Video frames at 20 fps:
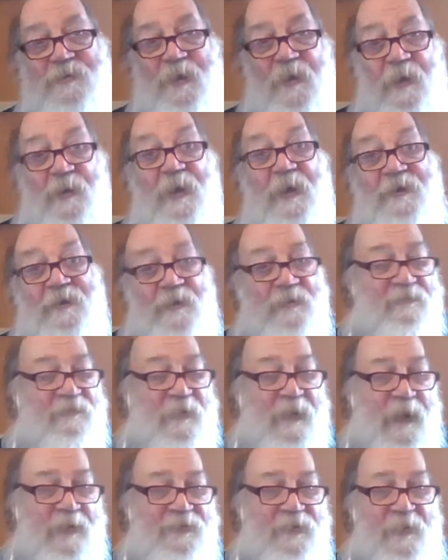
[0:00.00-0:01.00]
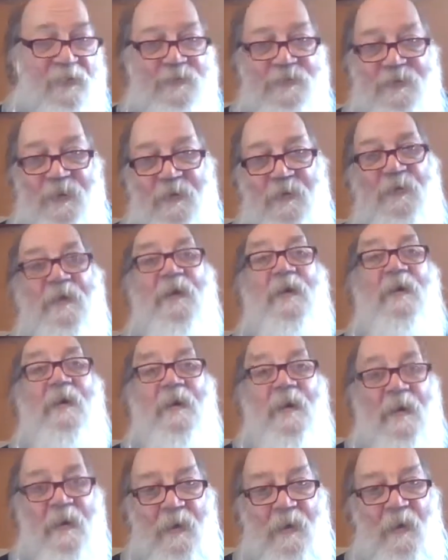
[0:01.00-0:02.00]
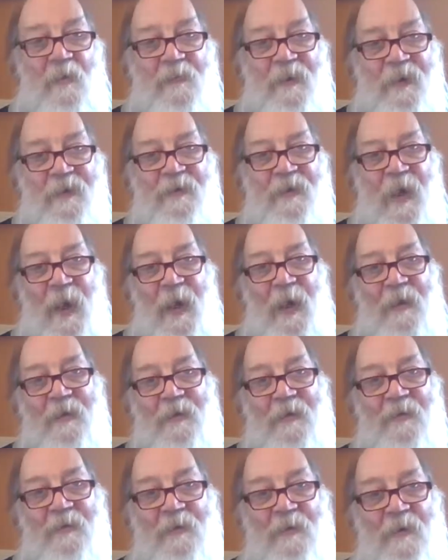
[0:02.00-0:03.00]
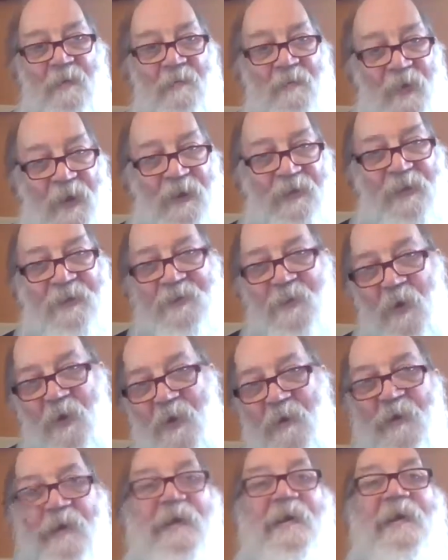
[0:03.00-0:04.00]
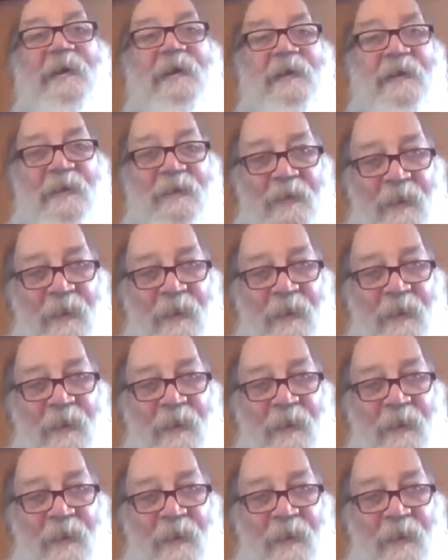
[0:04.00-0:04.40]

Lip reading: I said, forget those two. Go be that. Be the Darlene in